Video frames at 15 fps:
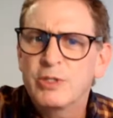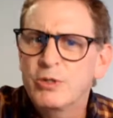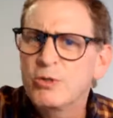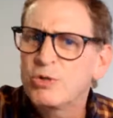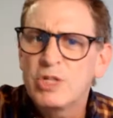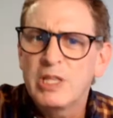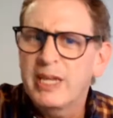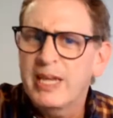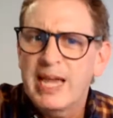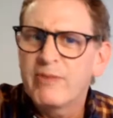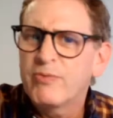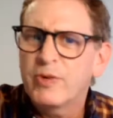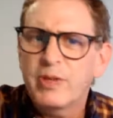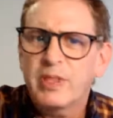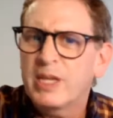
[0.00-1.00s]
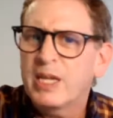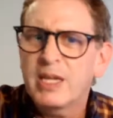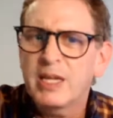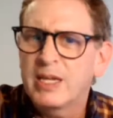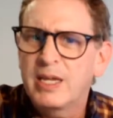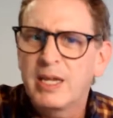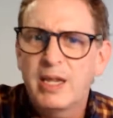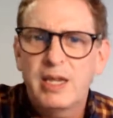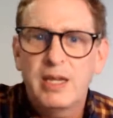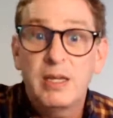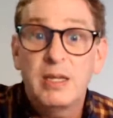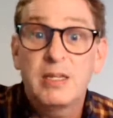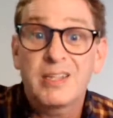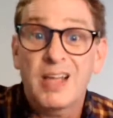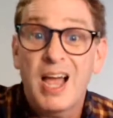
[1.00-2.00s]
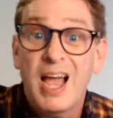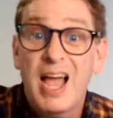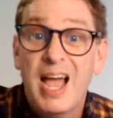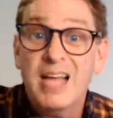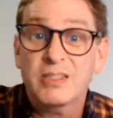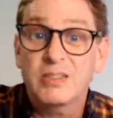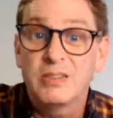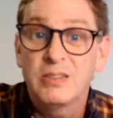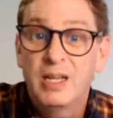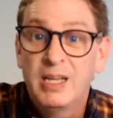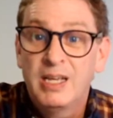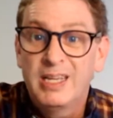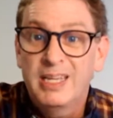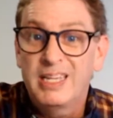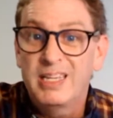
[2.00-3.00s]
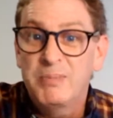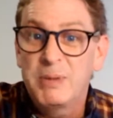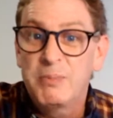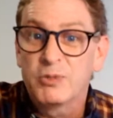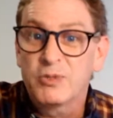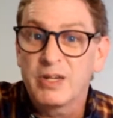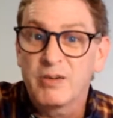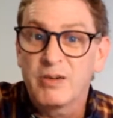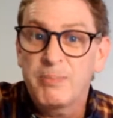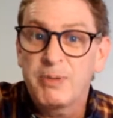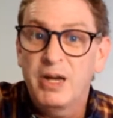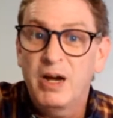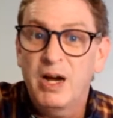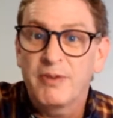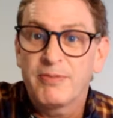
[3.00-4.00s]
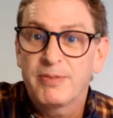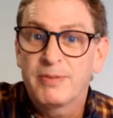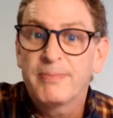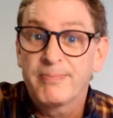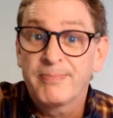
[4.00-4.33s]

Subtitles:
Usually, everything is a hassle, and people try to rip you off.